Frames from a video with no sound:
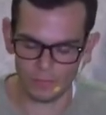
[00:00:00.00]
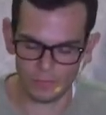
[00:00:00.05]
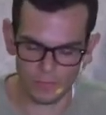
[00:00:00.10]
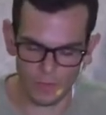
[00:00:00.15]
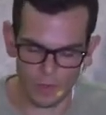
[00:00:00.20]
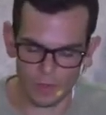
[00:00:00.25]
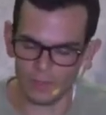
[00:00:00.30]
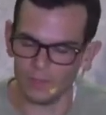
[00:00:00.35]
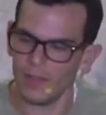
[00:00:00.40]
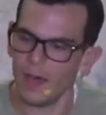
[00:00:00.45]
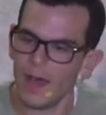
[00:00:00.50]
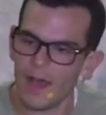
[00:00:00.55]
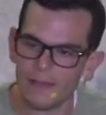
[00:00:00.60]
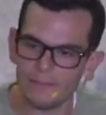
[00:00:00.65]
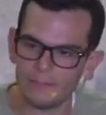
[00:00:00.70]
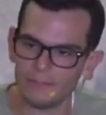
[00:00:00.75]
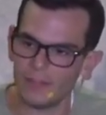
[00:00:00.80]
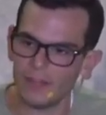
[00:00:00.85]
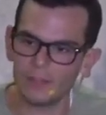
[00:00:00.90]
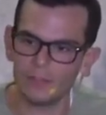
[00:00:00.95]
Our
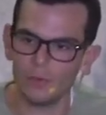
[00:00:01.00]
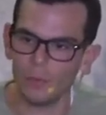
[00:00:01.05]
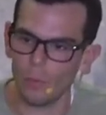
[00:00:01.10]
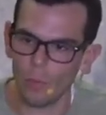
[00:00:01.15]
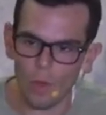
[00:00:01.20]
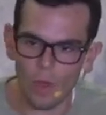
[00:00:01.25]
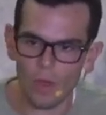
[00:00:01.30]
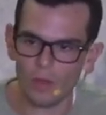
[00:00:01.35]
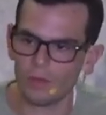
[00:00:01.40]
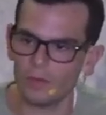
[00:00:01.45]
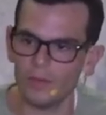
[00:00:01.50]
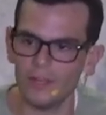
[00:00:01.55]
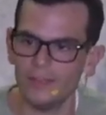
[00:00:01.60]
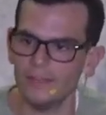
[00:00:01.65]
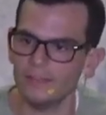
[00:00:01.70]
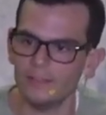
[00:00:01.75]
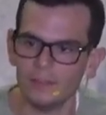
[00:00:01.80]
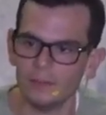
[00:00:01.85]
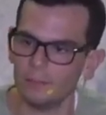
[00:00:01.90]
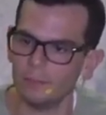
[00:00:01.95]
lives, like the water,
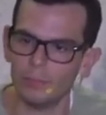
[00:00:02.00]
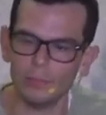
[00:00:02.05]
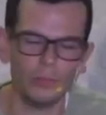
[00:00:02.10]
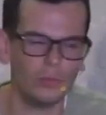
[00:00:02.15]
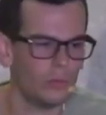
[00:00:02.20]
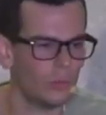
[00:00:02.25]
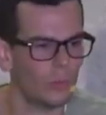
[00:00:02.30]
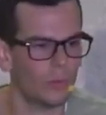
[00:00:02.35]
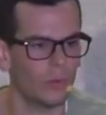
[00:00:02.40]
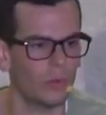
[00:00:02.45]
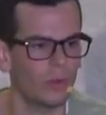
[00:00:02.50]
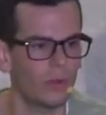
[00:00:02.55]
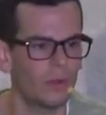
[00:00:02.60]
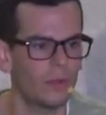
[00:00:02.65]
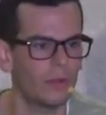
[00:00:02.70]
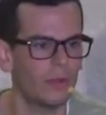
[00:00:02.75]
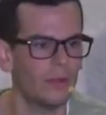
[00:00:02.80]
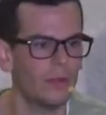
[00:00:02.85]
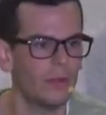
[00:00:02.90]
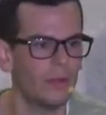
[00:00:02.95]
isn't pure.
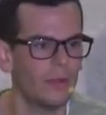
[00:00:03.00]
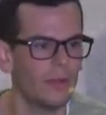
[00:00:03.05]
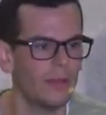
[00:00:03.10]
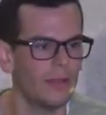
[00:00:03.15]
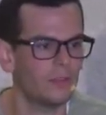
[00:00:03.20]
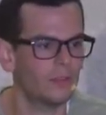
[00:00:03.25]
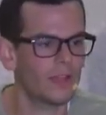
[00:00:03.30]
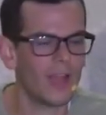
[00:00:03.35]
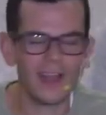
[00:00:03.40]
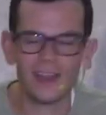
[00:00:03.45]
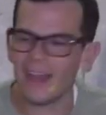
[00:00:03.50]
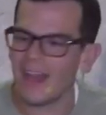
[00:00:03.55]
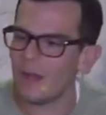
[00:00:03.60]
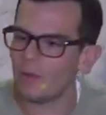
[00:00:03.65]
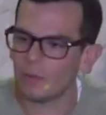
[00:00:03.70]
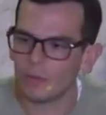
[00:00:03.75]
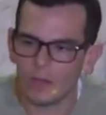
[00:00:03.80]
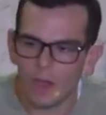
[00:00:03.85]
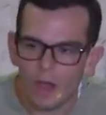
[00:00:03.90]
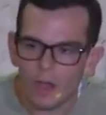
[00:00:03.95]
It's kind of how
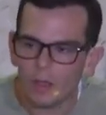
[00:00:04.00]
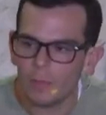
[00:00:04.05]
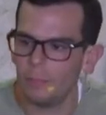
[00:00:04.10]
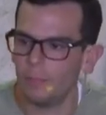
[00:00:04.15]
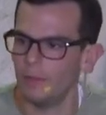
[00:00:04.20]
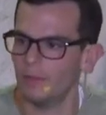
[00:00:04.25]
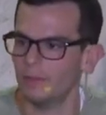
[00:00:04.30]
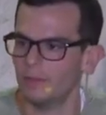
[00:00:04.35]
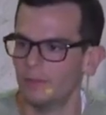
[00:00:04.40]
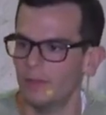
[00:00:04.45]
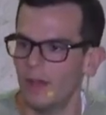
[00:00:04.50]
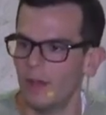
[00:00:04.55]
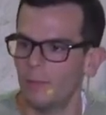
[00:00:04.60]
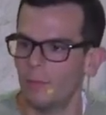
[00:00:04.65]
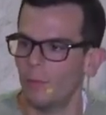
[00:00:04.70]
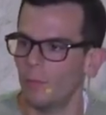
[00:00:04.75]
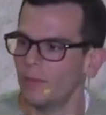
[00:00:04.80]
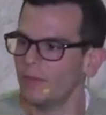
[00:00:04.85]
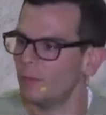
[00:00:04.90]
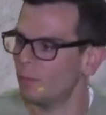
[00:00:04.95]
gunk builds up.
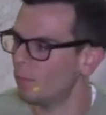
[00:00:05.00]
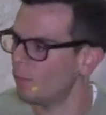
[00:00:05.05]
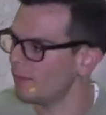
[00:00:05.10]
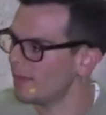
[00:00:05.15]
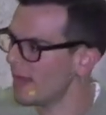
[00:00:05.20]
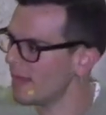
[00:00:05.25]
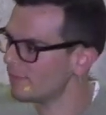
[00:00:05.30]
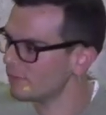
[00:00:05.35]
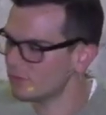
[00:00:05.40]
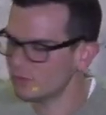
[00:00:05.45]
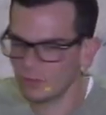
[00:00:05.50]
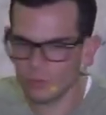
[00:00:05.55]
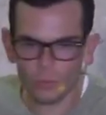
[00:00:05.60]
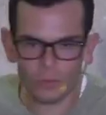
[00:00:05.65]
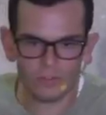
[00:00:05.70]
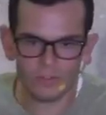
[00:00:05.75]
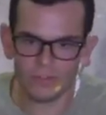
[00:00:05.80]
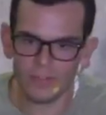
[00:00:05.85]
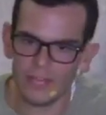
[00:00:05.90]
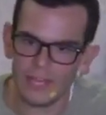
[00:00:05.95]
When we have a
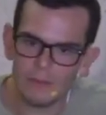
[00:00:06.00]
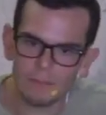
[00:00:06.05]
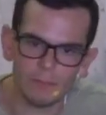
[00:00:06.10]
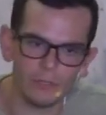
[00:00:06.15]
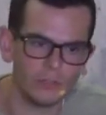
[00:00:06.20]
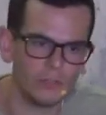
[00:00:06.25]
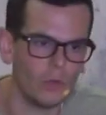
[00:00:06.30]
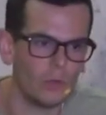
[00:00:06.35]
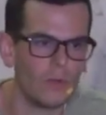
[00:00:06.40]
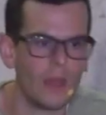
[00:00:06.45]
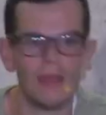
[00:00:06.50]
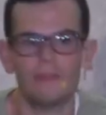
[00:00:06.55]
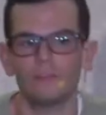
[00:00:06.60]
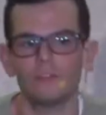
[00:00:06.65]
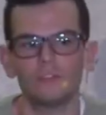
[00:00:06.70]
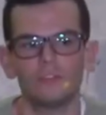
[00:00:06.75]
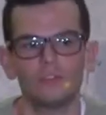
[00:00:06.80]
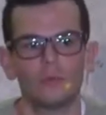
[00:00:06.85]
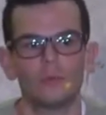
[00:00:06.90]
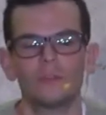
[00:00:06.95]
source in but don't have a
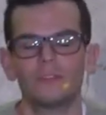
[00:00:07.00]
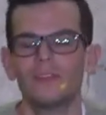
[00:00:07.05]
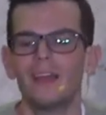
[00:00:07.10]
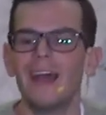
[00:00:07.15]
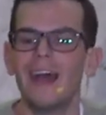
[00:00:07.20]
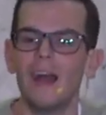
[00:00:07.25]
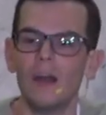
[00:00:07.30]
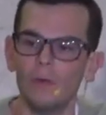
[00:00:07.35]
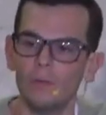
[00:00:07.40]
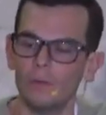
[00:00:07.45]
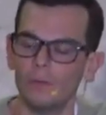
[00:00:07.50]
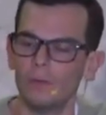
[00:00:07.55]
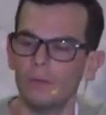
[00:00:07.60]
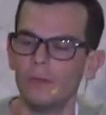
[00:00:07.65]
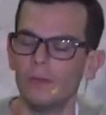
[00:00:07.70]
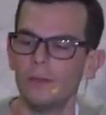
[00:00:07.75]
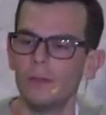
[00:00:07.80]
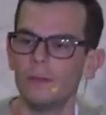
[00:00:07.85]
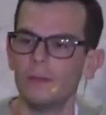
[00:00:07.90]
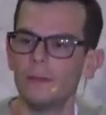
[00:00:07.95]
source out,
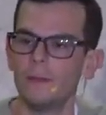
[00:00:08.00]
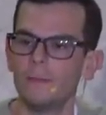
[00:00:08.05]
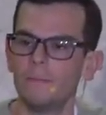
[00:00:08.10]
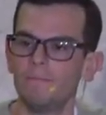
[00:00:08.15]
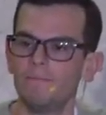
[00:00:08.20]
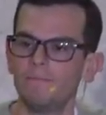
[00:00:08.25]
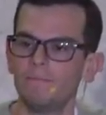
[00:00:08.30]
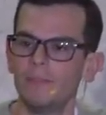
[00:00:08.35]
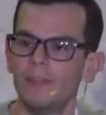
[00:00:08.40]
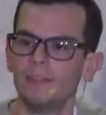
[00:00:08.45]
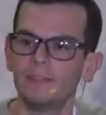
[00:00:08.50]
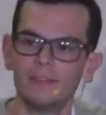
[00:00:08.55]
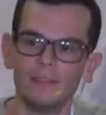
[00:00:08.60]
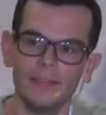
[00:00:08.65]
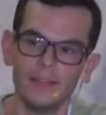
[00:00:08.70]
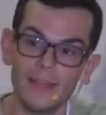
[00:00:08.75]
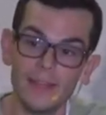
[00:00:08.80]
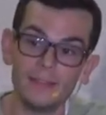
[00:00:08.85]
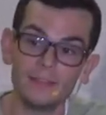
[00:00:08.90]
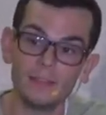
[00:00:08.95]
it
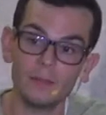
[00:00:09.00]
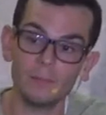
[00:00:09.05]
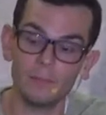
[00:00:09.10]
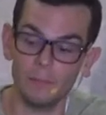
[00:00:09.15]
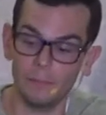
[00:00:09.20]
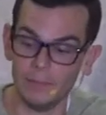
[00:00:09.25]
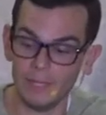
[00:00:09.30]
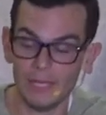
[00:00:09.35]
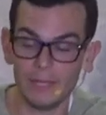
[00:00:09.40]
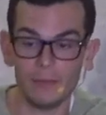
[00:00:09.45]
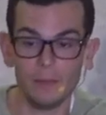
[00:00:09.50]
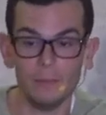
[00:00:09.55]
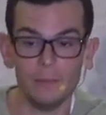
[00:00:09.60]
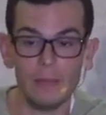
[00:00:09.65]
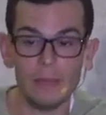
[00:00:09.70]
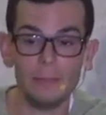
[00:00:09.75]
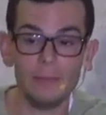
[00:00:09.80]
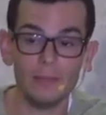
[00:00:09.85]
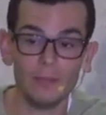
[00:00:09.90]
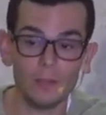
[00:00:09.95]
ends up being
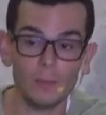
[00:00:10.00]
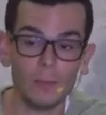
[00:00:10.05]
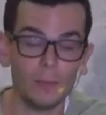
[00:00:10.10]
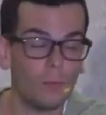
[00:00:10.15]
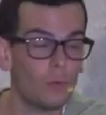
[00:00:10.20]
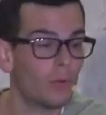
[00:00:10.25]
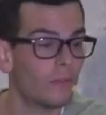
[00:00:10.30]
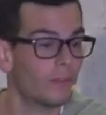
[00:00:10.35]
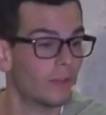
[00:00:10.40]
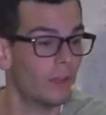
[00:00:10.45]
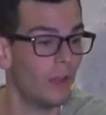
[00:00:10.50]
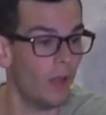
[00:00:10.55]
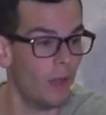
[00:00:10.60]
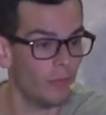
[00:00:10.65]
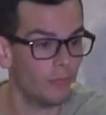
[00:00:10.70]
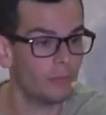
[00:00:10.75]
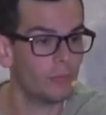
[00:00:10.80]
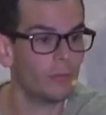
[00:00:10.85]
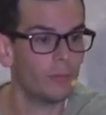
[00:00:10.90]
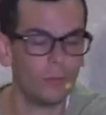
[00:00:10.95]
maybe a little bit more of a
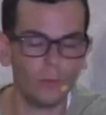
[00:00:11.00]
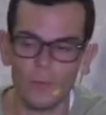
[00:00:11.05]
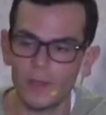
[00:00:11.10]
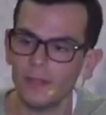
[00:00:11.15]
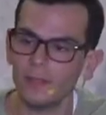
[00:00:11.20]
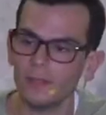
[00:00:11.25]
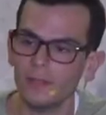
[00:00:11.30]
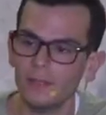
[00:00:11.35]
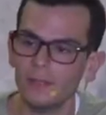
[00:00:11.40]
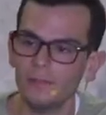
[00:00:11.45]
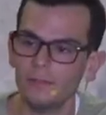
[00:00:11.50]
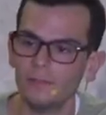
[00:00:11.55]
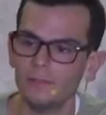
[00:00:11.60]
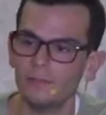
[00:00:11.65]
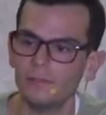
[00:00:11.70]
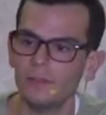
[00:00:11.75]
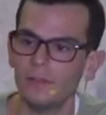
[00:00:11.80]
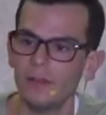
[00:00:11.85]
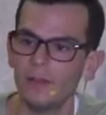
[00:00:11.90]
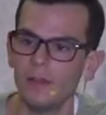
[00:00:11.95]
comfortable way to
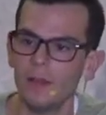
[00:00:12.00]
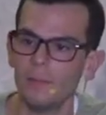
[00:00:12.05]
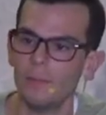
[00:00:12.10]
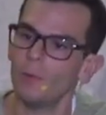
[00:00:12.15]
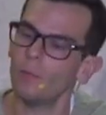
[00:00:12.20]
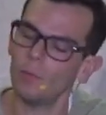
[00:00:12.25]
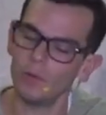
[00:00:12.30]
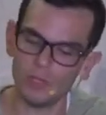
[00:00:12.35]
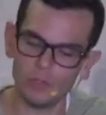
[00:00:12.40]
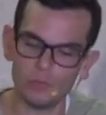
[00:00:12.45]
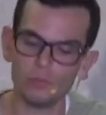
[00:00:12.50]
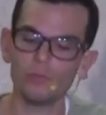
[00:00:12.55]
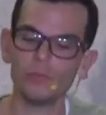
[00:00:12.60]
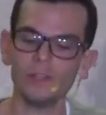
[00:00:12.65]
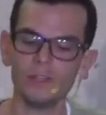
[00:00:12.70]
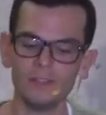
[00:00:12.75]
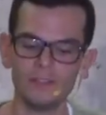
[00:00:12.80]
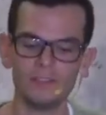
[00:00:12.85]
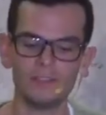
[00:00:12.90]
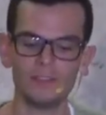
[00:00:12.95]
live. But when you
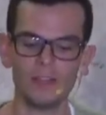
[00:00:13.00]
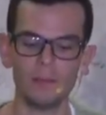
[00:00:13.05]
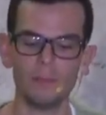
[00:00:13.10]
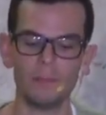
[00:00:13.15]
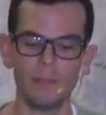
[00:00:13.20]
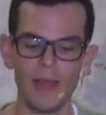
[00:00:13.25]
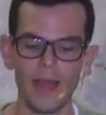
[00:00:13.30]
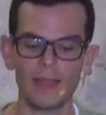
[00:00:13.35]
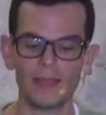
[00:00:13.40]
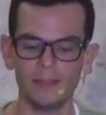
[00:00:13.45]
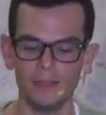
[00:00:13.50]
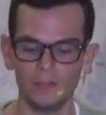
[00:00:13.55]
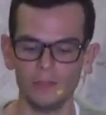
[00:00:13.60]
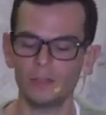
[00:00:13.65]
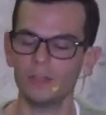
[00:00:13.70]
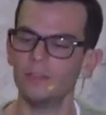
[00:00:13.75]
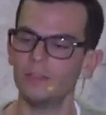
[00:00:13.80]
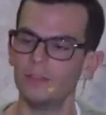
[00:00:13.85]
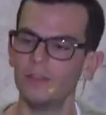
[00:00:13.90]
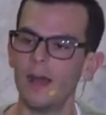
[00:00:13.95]
really step back and
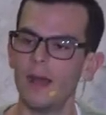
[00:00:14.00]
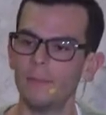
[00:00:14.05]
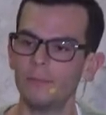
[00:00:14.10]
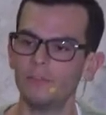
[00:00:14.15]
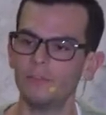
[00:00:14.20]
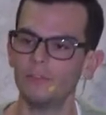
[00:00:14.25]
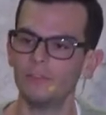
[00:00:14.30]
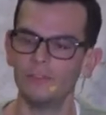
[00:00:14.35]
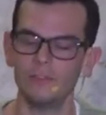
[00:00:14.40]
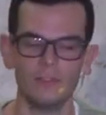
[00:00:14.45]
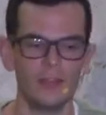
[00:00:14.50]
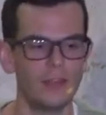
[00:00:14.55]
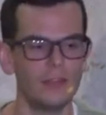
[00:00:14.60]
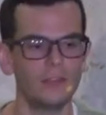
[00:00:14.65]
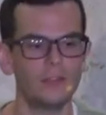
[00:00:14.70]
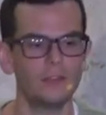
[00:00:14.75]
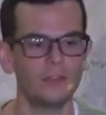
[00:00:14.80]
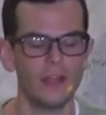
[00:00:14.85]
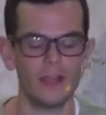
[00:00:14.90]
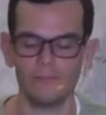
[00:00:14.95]
look at the options at the end of
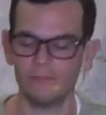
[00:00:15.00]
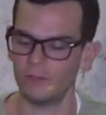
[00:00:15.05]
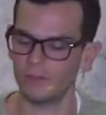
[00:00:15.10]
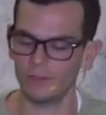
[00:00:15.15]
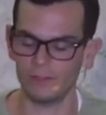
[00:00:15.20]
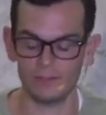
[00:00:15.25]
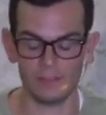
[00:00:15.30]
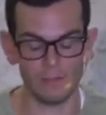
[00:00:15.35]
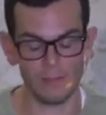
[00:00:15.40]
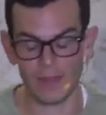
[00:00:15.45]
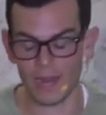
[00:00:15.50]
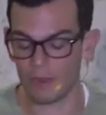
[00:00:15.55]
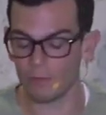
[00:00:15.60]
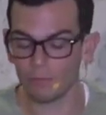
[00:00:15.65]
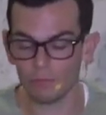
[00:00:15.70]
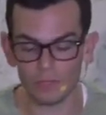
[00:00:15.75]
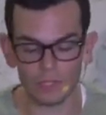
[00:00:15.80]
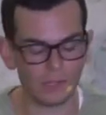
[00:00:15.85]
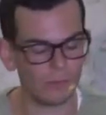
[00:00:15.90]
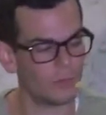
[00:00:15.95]
your life, you're going to say, man, I
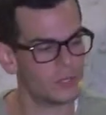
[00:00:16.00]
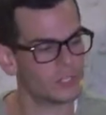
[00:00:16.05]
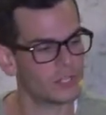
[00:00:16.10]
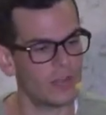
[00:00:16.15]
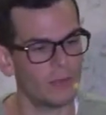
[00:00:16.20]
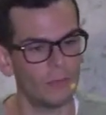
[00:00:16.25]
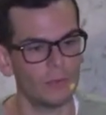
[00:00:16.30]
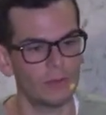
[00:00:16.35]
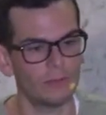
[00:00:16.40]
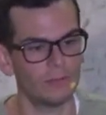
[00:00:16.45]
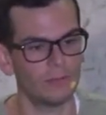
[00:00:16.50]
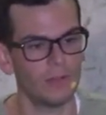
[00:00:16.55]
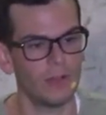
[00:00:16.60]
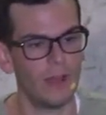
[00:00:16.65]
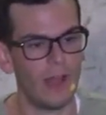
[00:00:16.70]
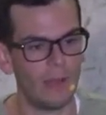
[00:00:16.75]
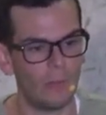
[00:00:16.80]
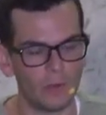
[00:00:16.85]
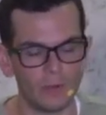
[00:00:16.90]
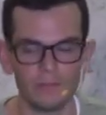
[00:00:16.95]
really wish I would
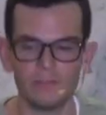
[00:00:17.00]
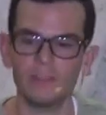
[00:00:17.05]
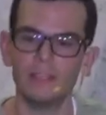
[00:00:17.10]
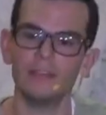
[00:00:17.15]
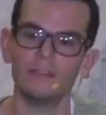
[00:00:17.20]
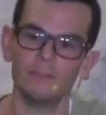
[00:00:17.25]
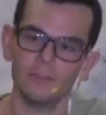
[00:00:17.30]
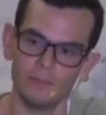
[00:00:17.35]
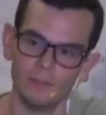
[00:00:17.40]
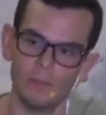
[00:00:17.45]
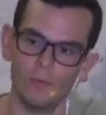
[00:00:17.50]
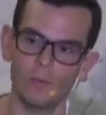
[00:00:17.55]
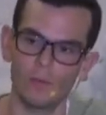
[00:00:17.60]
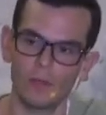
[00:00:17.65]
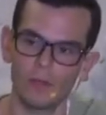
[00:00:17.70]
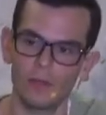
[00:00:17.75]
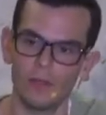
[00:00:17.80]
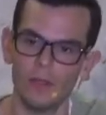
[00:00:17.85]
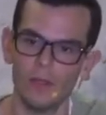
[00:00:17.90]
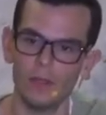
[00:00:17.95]
have given
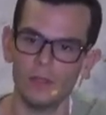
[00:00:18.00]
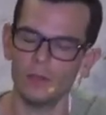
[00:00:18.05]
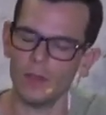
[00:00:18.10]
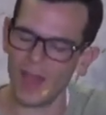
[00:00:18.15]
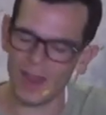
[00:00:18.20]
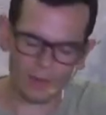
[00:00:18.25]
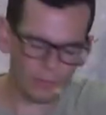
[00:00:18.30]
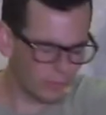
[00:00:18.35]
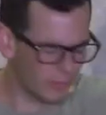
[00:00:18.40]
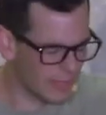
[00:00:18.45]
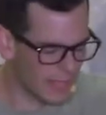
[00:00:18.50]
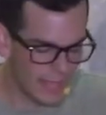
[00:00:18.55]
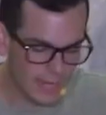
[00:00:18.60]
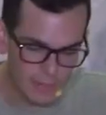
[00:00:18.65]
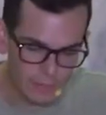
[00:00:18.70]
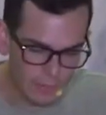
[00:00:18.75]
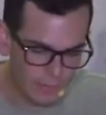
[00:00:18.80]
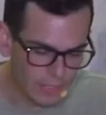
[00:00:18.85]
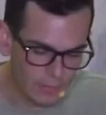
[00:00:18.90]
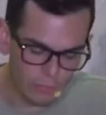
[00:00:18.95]
more. I don't think
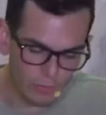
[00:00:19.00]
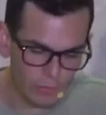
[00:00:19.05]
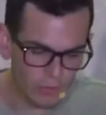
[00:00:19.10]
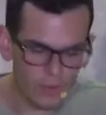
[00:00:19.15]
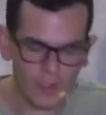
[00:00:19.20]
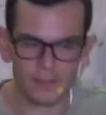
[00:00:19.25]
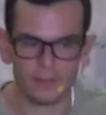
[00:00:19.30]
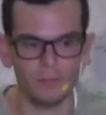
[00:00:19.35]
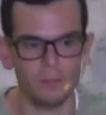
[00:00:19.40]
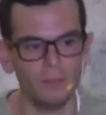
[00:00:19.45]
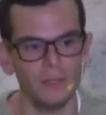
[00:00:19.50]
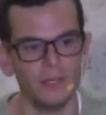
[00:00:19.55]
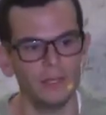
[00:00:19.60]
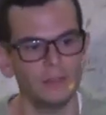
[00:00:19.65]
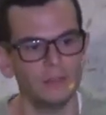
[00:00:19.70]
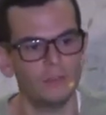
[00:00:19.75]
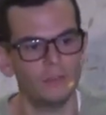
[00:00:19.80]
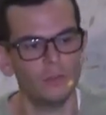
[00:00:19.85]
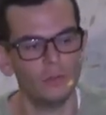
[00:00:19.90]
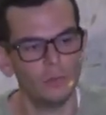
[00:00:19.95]
anybody regrets
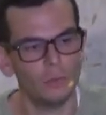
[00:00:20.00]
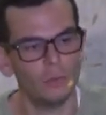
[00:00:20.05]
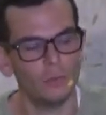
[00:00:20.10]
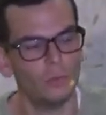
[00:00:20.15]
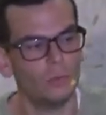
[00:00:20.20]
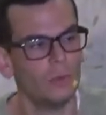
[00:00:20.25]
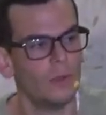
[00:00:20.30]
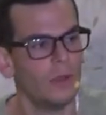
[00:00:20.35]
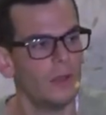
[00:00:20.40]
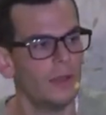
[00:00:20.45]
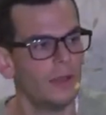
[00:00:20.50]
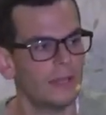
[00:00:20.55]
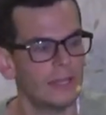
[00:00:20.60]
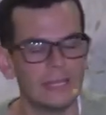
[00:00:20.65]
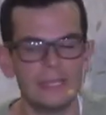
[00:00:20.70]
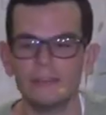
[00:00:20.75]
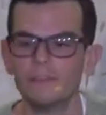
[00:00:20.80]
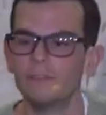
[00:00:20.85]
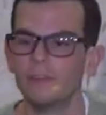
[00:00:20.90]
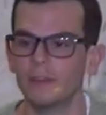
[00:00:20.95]
being too
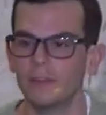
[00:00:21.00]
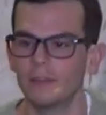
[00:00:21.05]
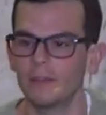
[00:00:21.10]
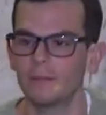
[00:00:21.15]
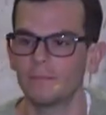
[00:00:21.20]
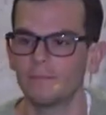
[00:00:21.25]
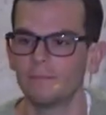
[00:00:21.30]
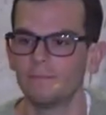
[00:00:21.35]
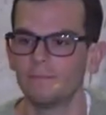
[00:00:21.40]
giving.